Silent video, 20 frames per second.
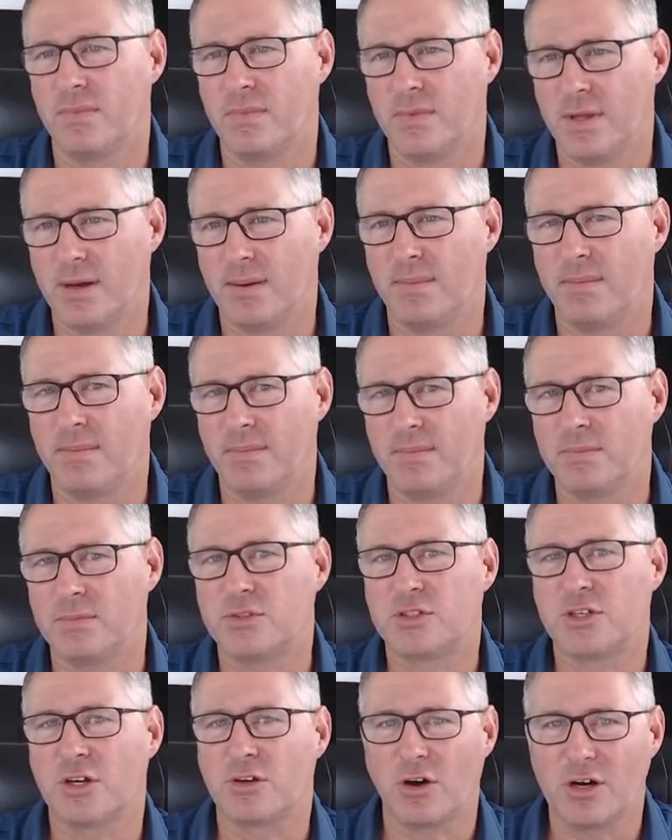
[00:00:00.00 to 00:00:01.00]
Yep.
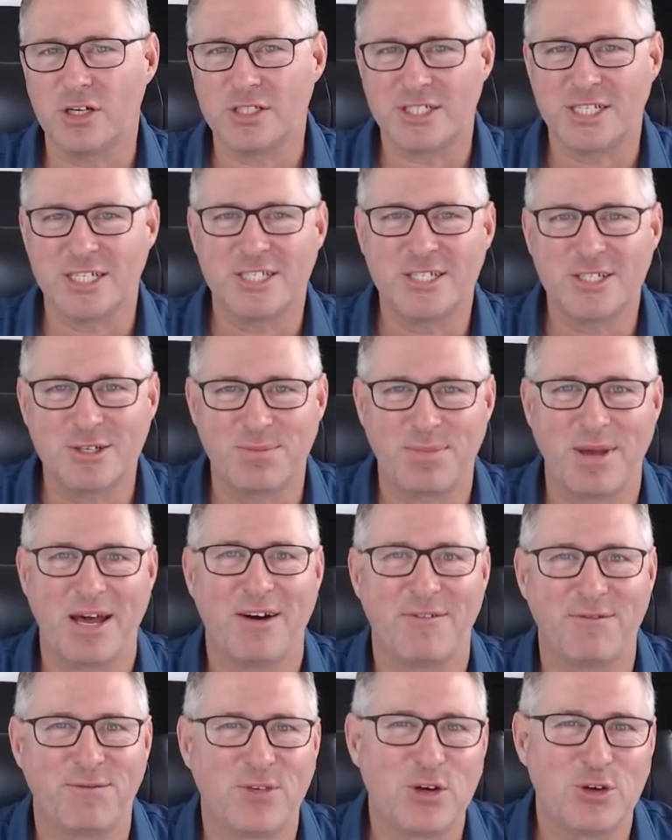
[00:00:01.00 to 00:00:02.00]
So guys, this is
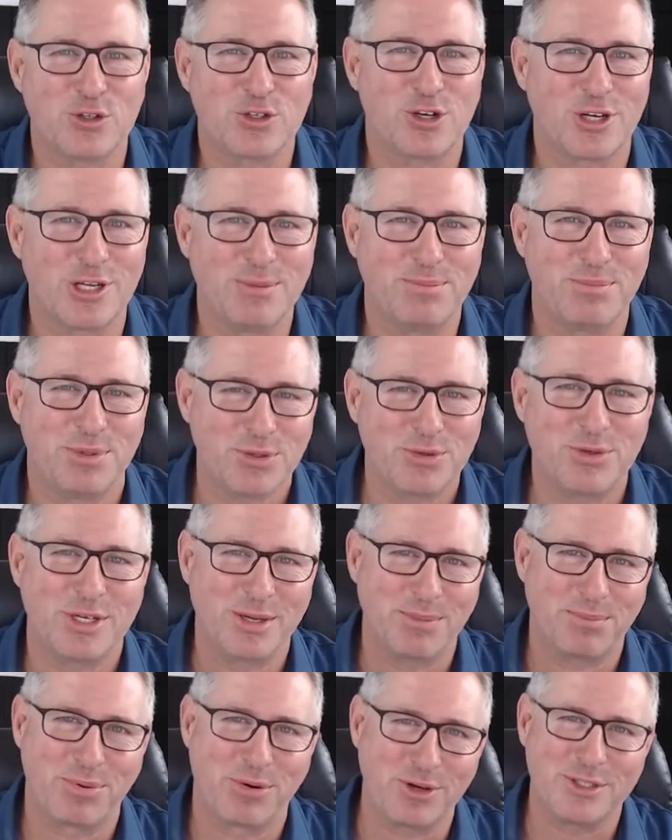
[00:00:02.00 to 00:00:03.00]
about virtually building
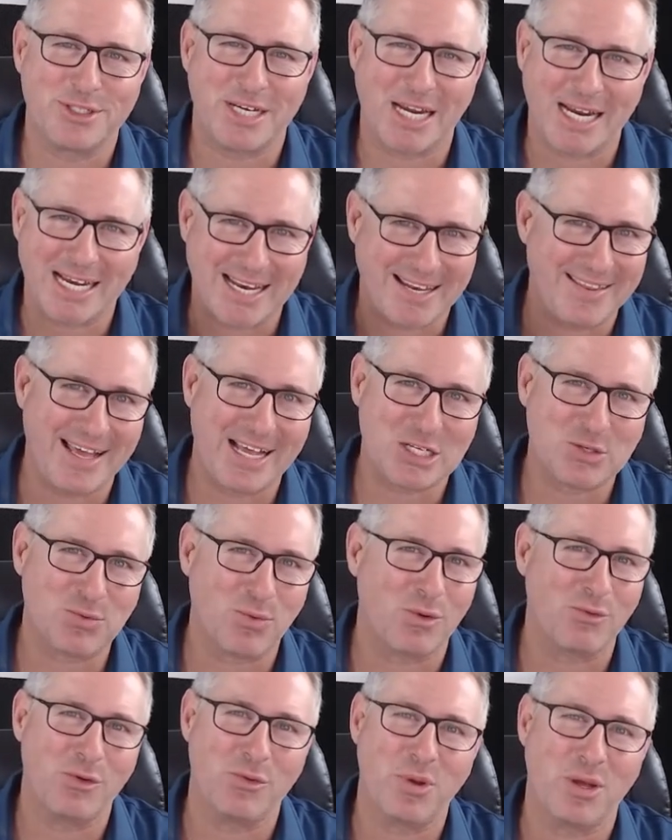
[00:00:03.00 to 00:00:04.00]
a project, and that's
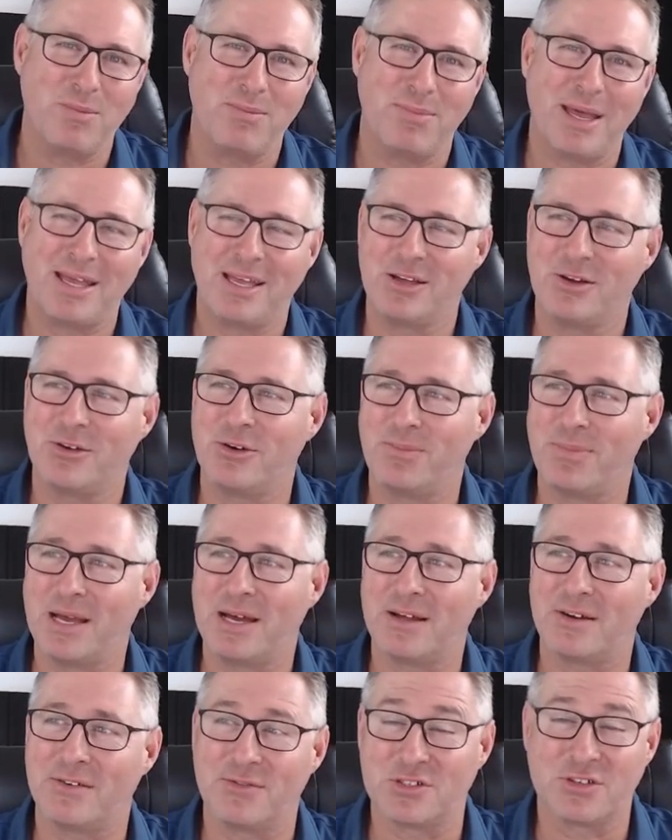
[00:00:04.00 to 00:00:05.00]
what we've been banging on
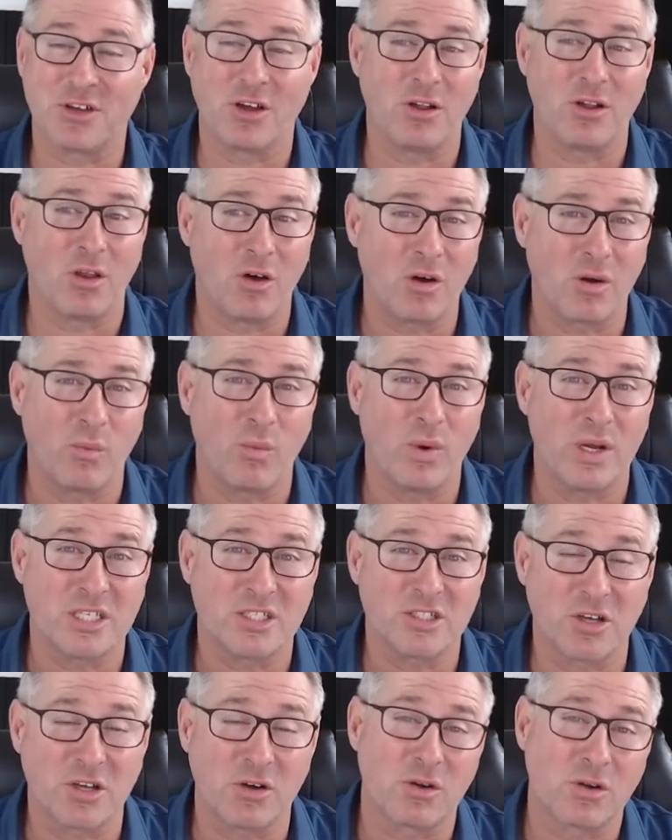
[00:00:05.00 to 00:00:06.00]
about for so long. We're
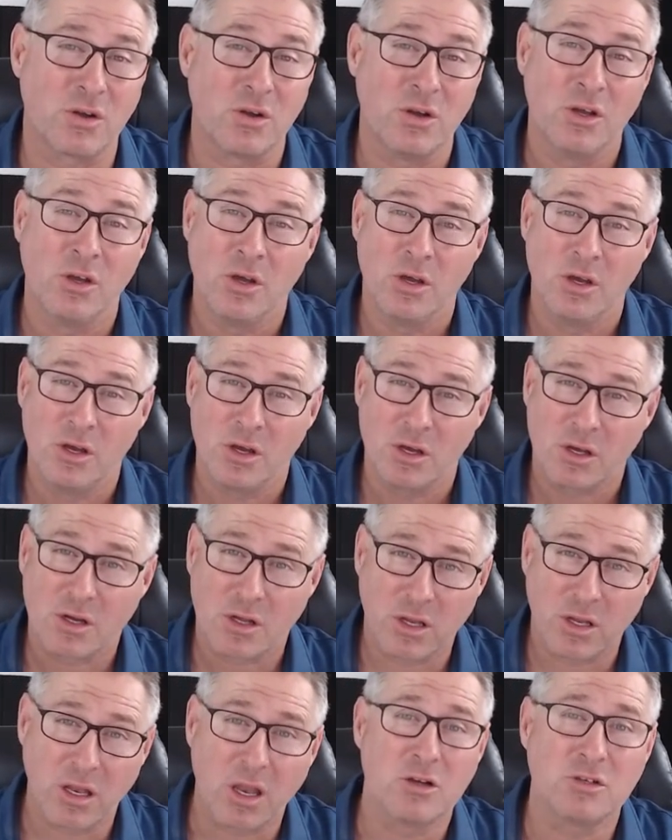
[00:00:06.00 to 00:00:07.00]
so
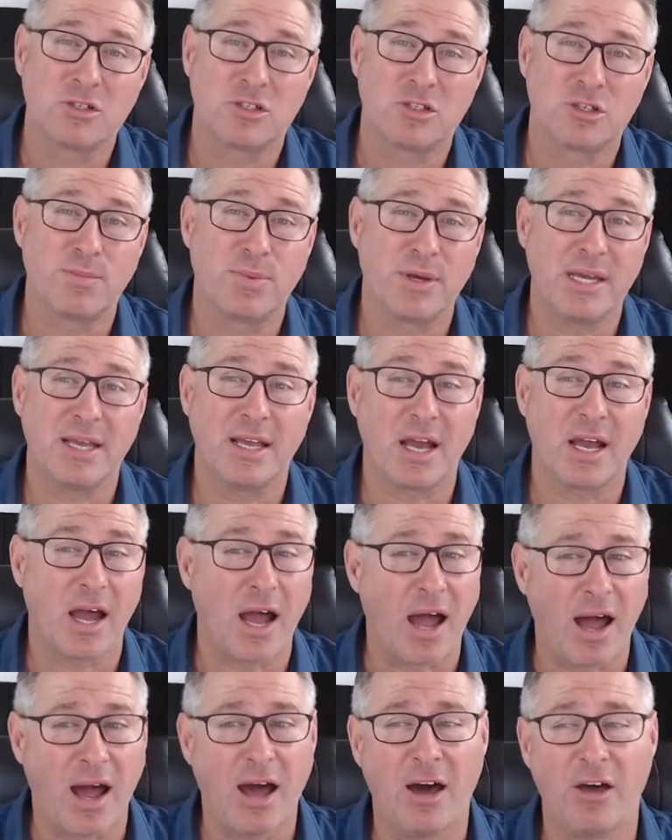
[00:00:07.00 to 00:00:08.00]
close to being
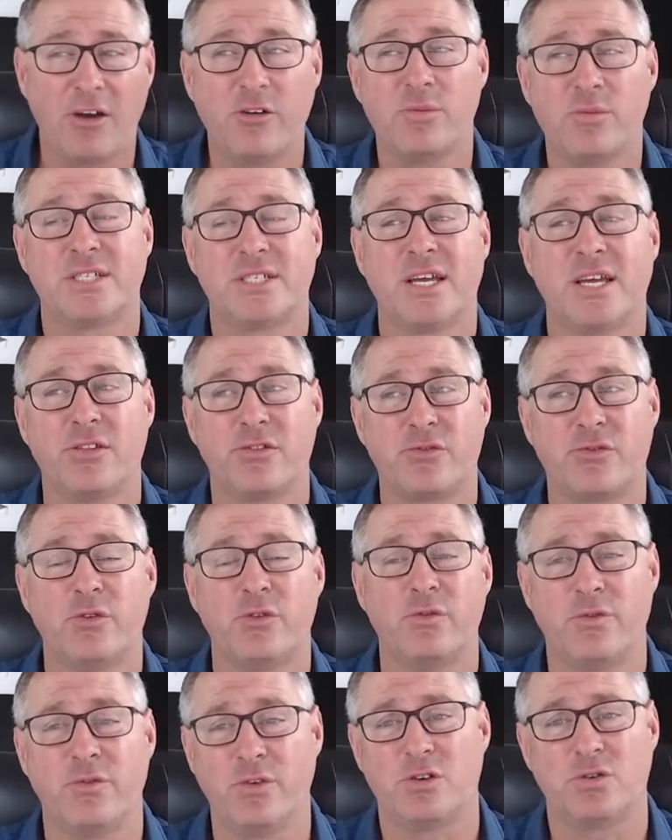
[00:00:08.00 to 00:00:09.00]
100%
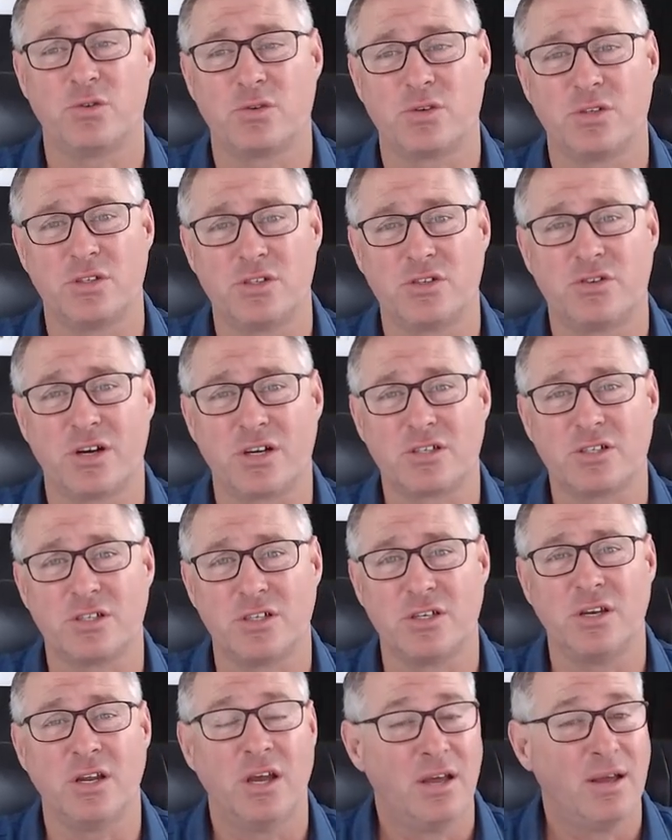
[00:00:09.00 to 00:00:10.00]
through virtual
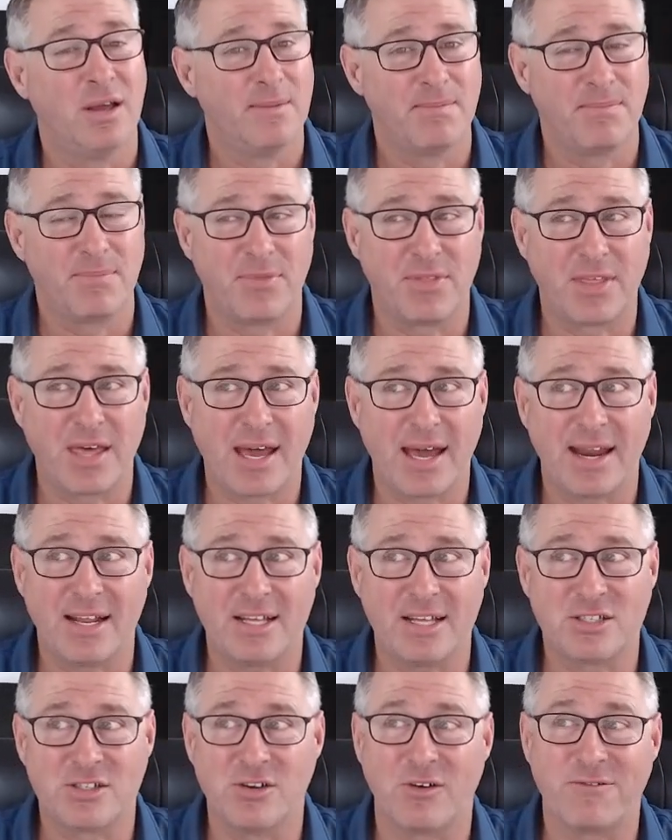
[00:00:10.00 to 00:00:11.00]
construction that
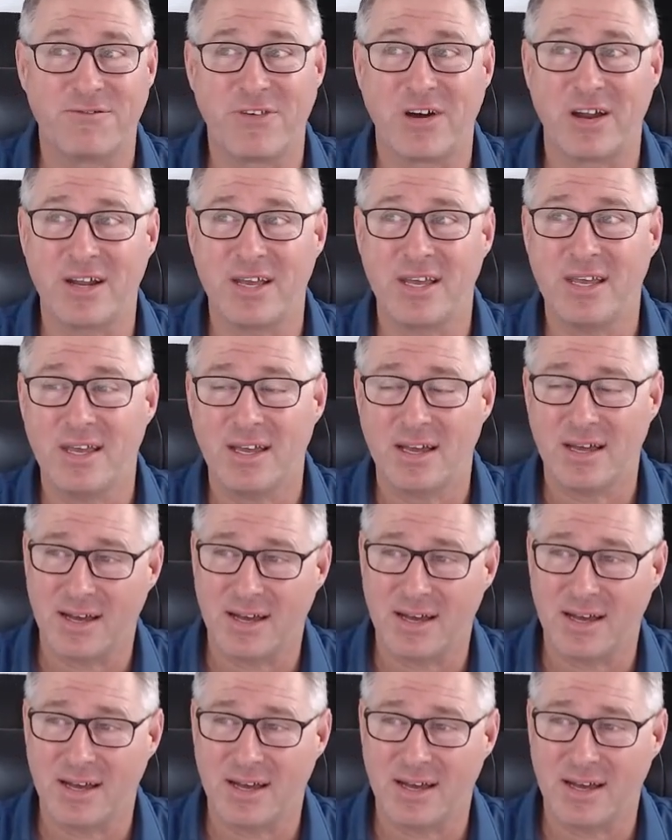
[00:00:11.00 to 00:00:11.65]
it's not funny.